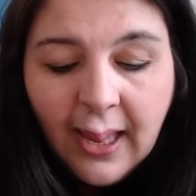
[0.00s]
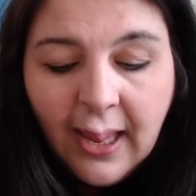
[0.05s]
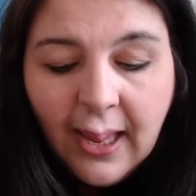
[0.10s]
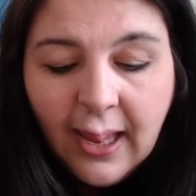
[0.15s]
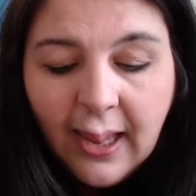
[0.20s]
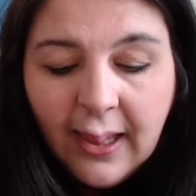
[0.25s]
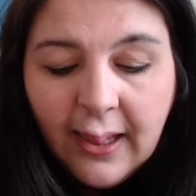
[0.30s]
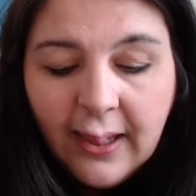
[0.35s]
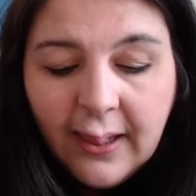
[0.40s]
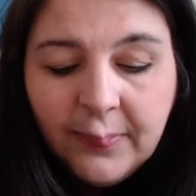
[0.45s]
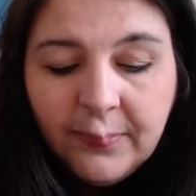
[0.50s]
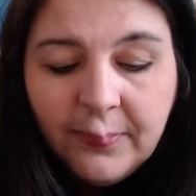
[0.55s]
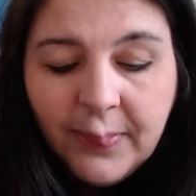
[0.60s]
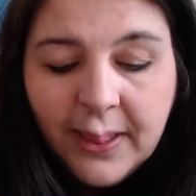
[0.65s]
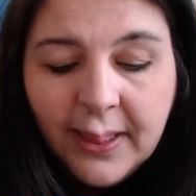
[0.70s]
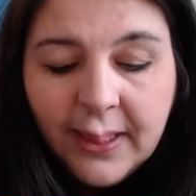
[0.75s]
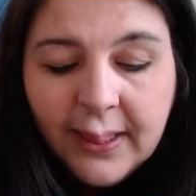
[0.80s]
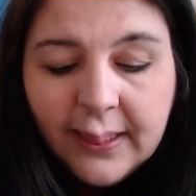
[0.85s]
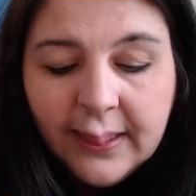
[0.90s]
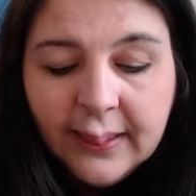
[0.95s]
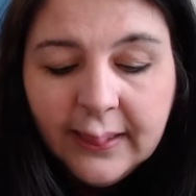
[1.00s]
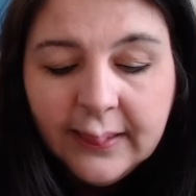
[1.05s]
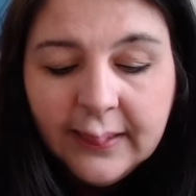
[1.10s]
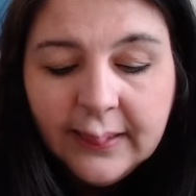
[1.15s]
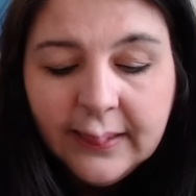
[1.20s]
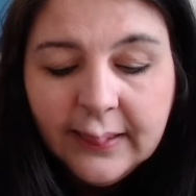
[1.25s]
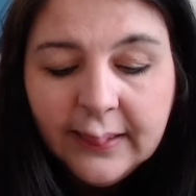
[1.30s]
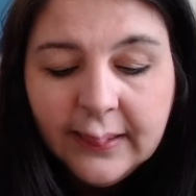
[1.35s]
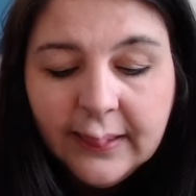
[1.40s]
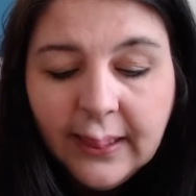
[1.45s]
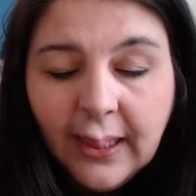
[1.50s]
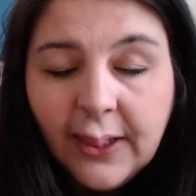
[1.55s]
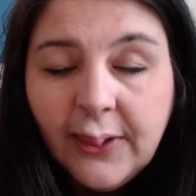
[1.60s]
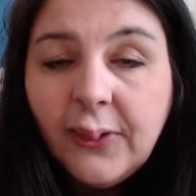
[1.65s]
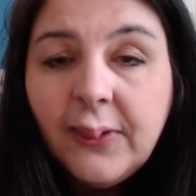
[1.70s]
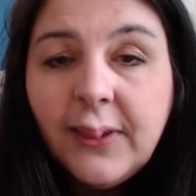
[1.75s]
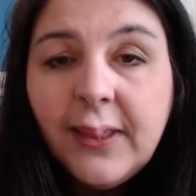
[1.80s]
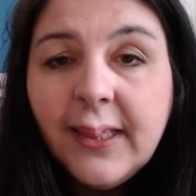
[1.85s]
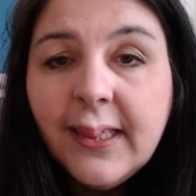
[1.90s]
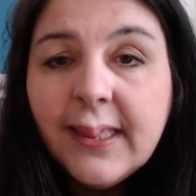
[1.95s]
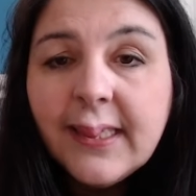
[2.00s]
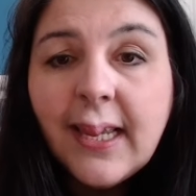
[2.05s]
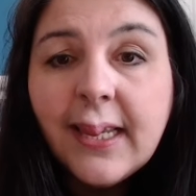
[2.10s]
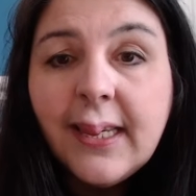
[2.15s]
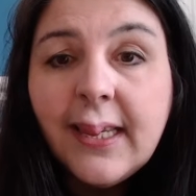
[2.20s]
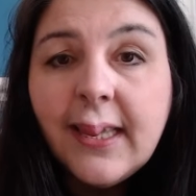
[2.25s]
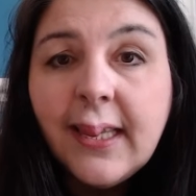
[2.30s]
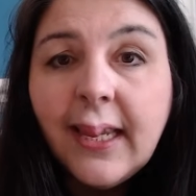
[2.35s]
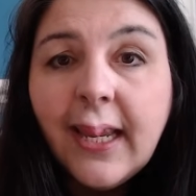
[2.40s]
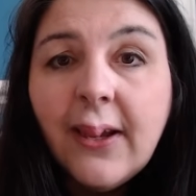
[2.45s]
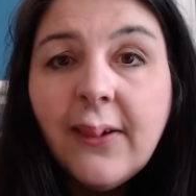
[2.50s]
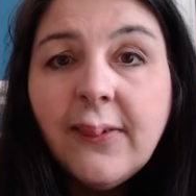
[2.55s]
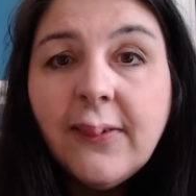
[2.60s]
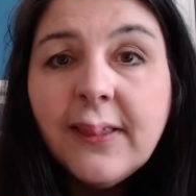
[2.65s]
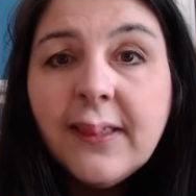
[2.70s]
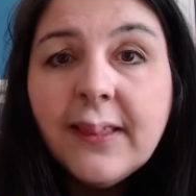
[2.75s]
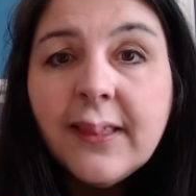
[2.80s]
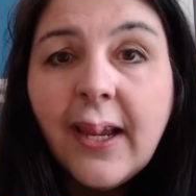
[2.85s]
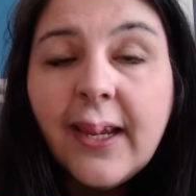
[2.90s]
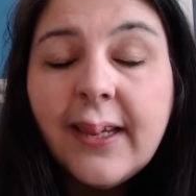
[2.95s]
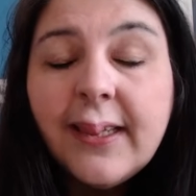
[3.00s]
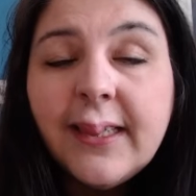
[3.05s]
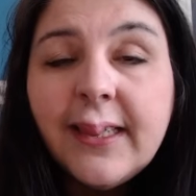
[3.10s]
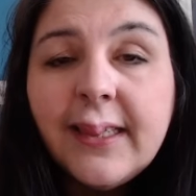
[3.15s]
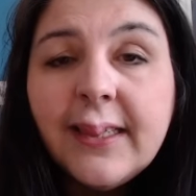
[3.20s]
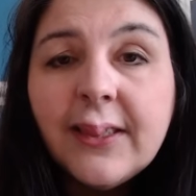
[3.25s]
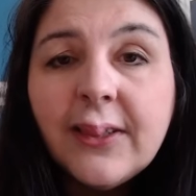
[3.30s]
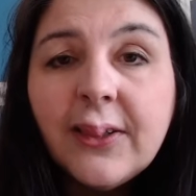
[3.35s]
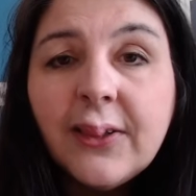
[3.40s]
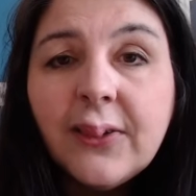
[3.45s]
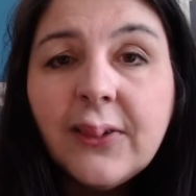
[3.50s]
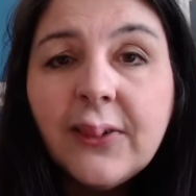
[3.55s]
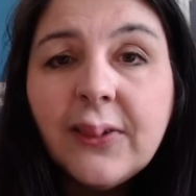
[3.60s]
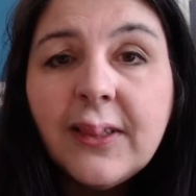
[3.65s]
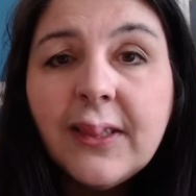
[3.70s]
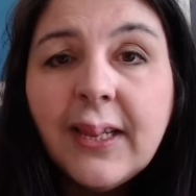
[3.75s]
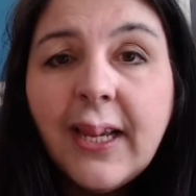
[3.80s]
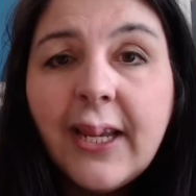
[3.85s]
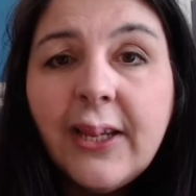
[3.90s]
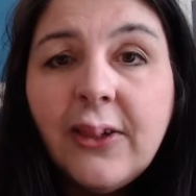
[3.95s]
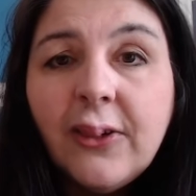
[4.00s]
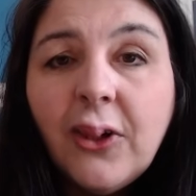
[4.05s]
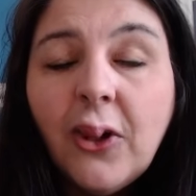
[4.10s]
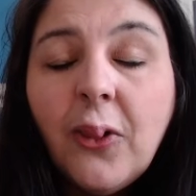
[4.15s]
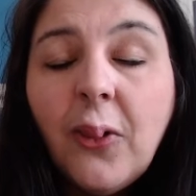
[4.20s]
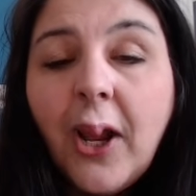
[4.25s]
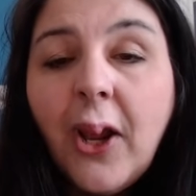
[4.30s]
I don't think there's anything else that I need to let you know.